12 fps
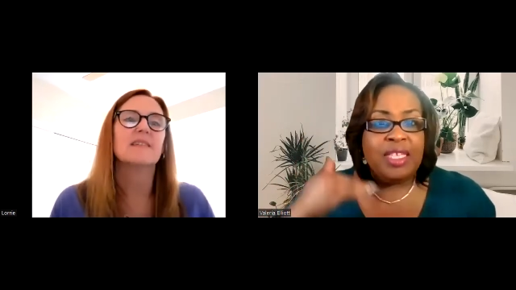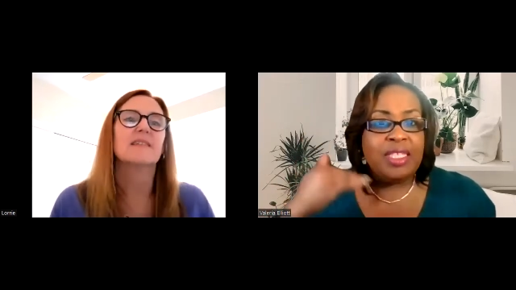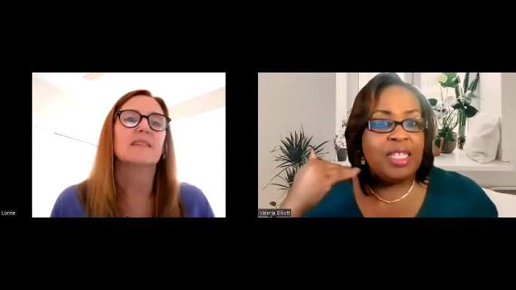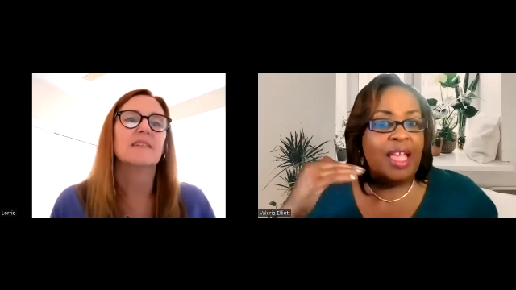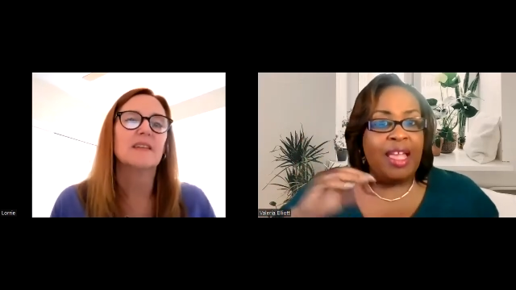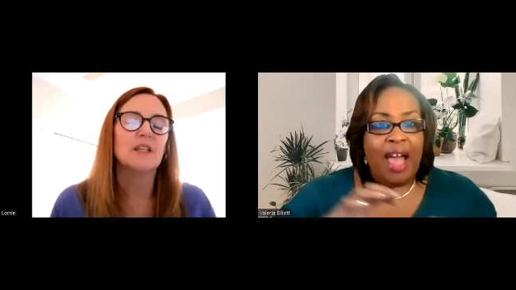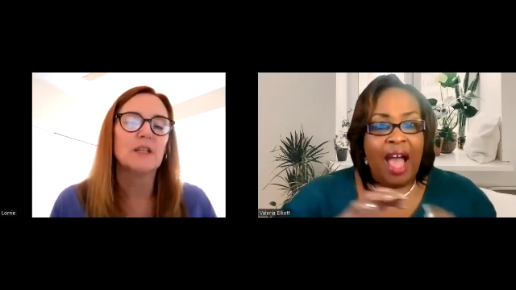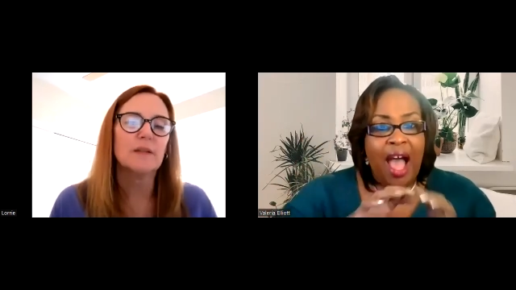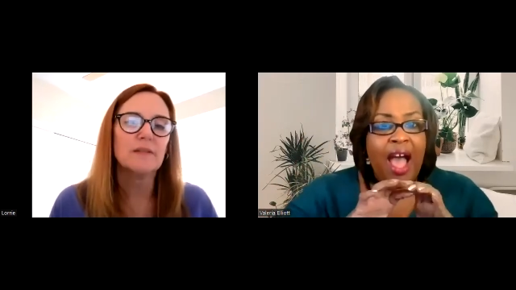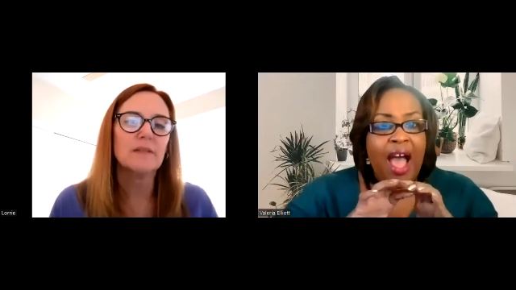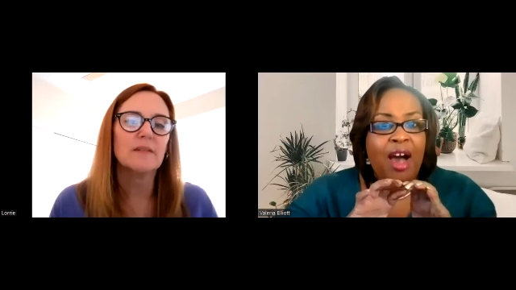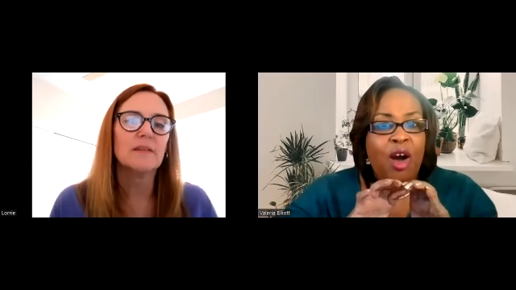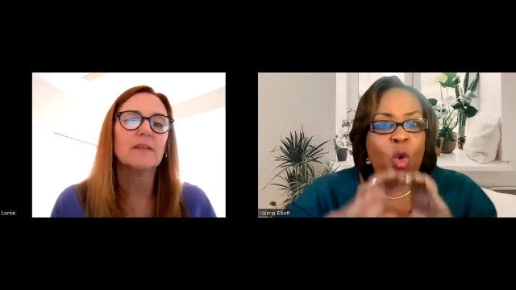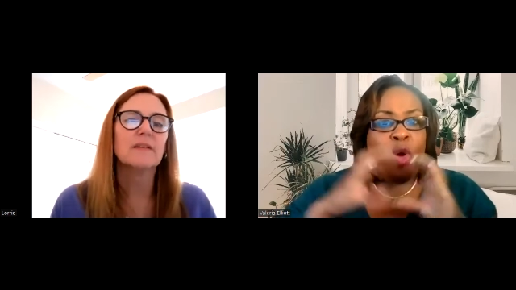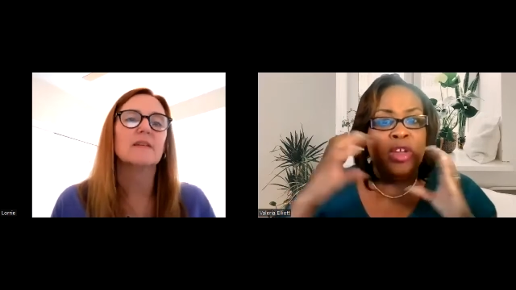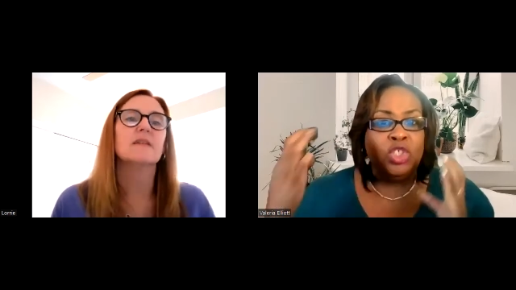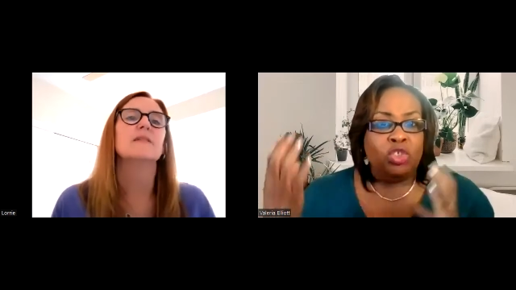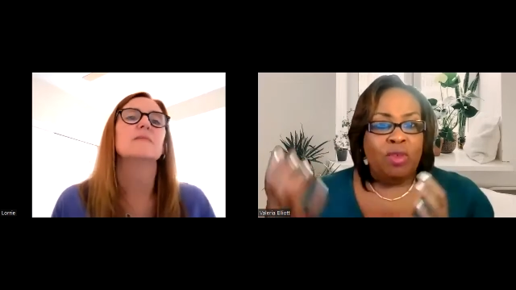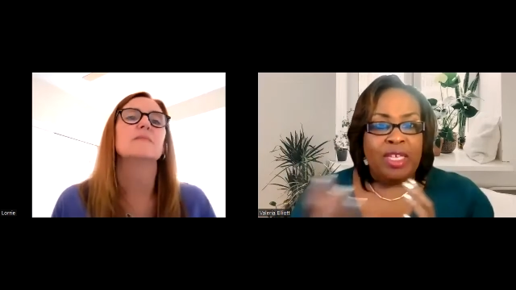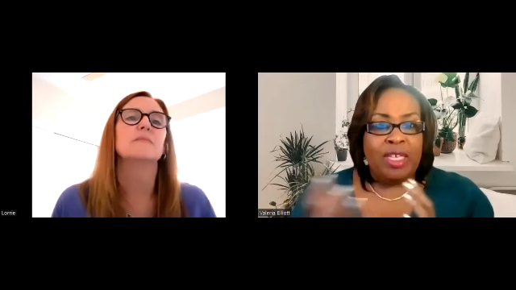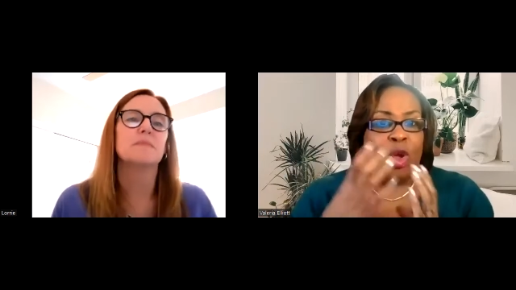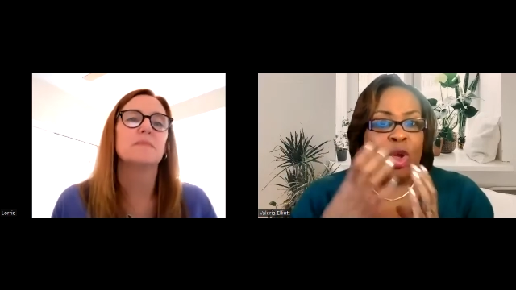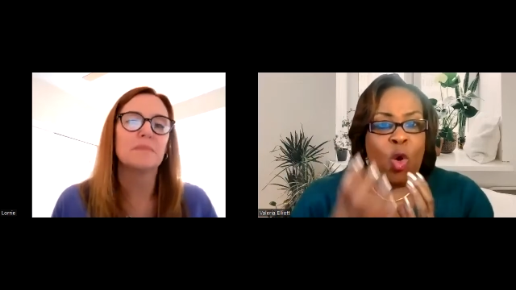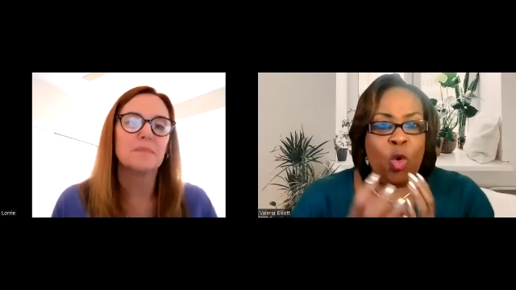Speaker 1: It's like God
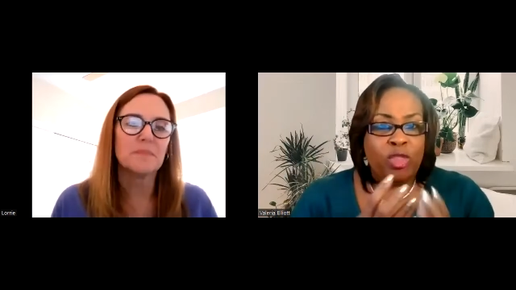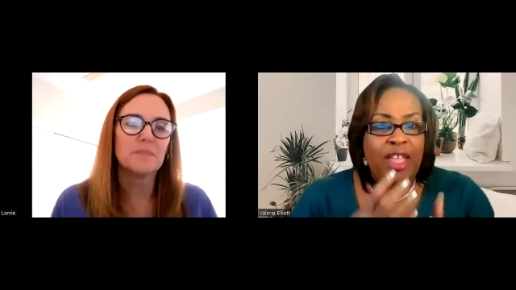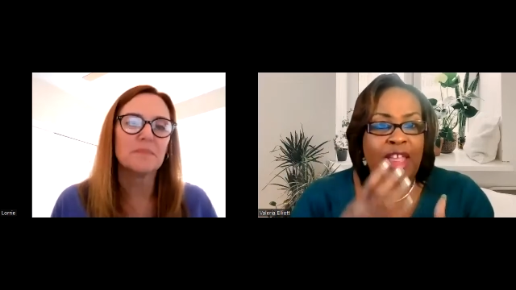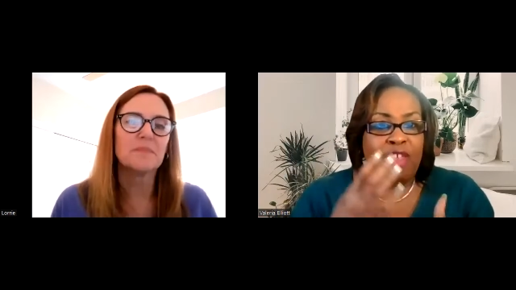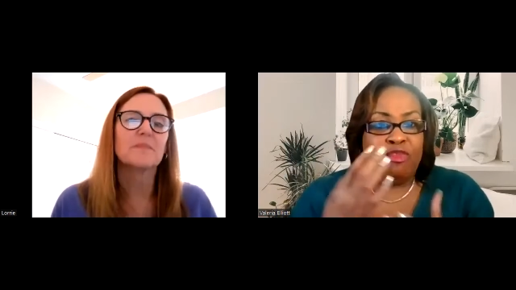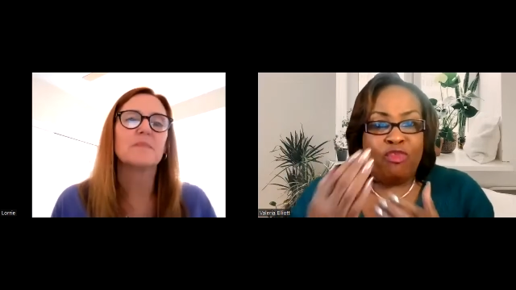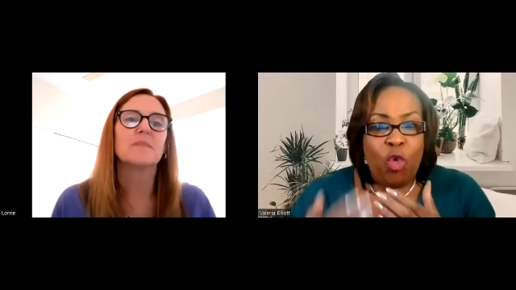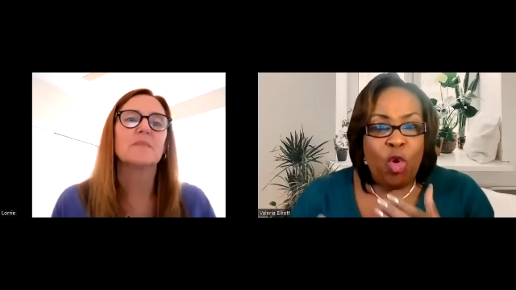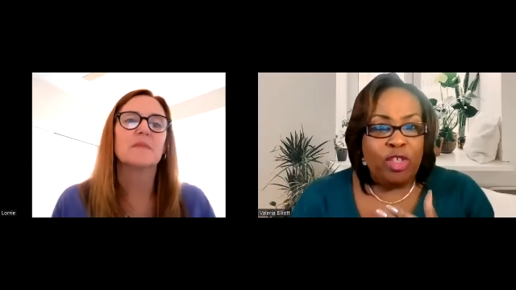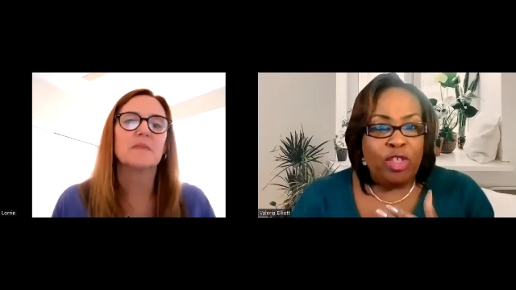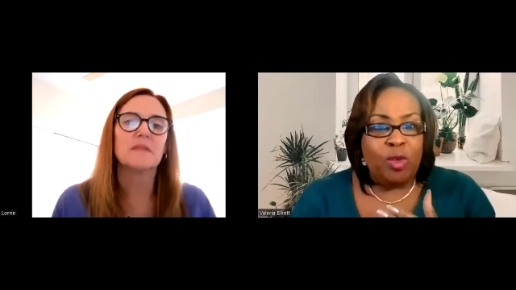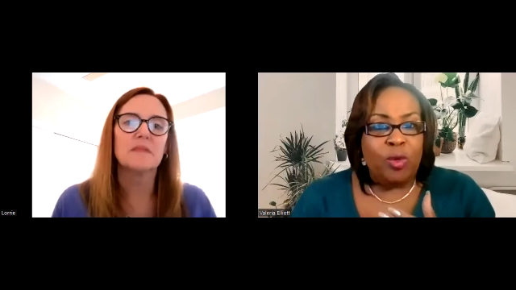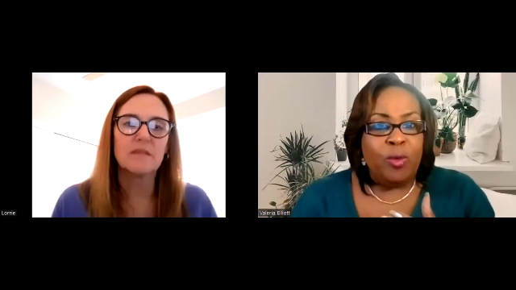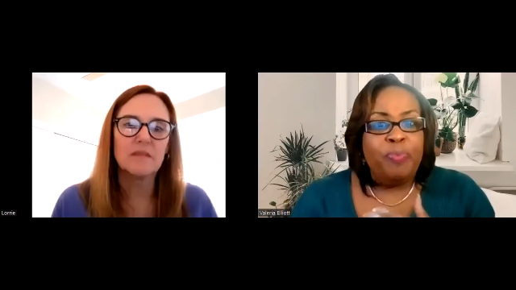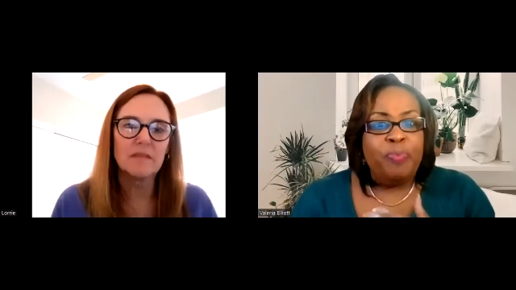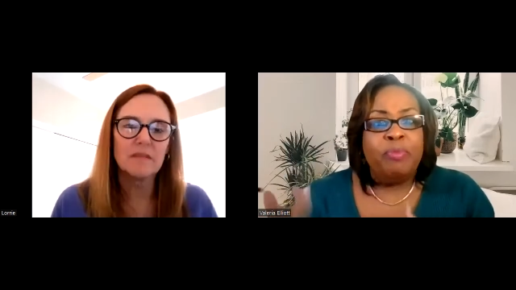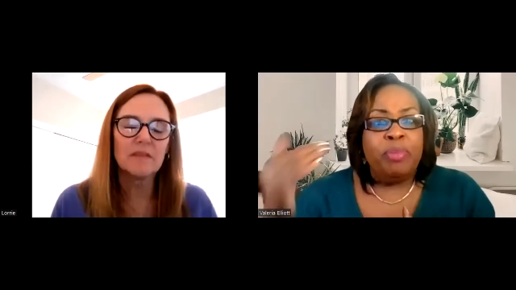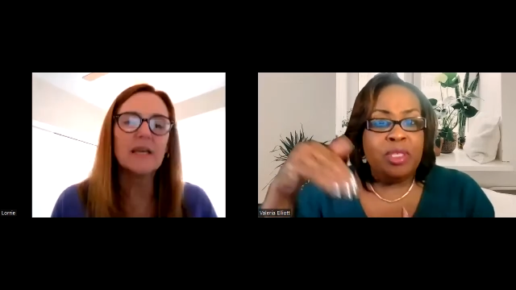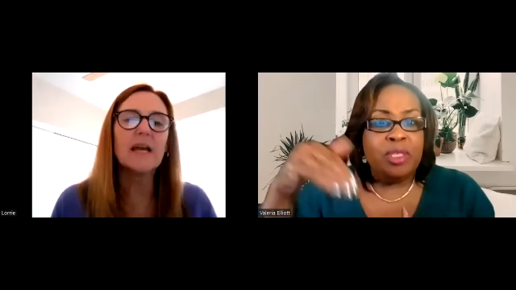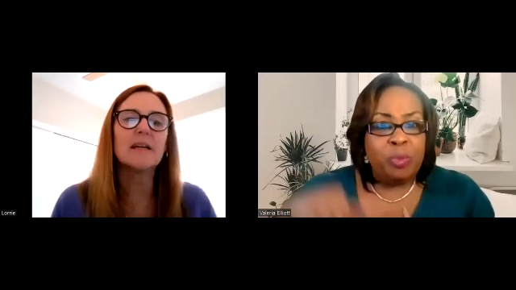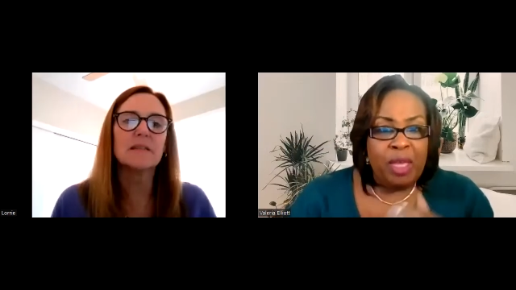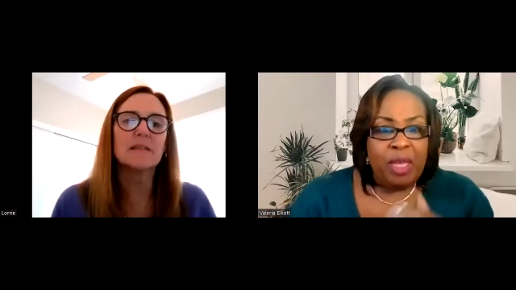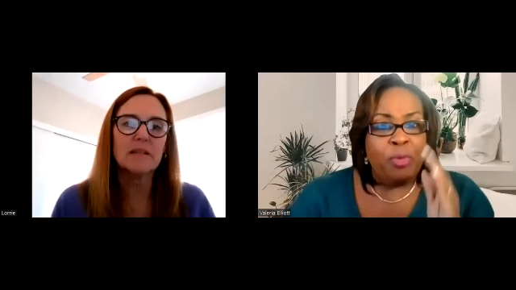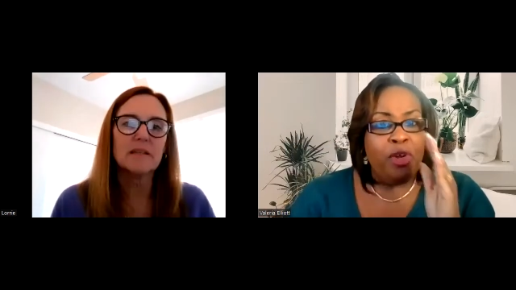orchestrates the whole thing for you puts
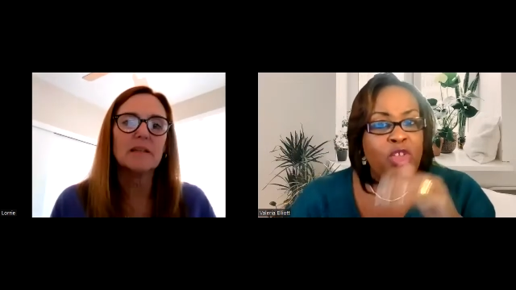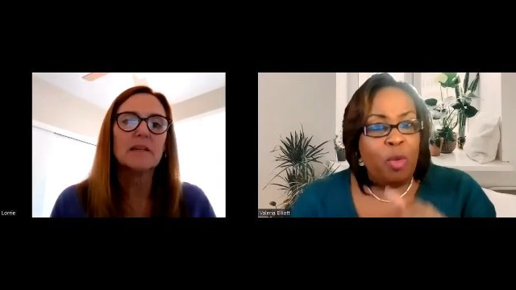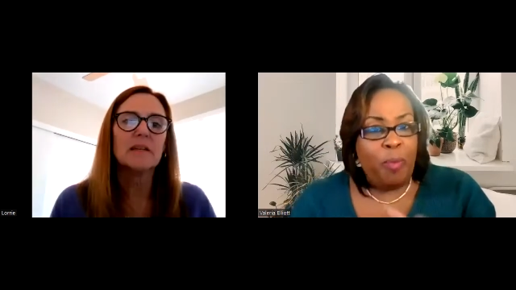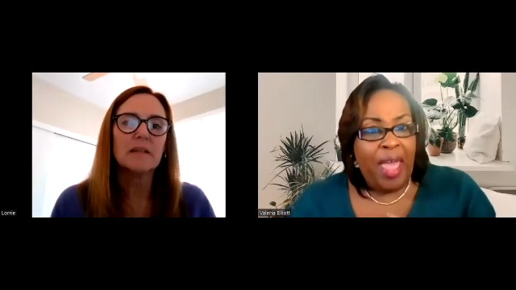yes. people in your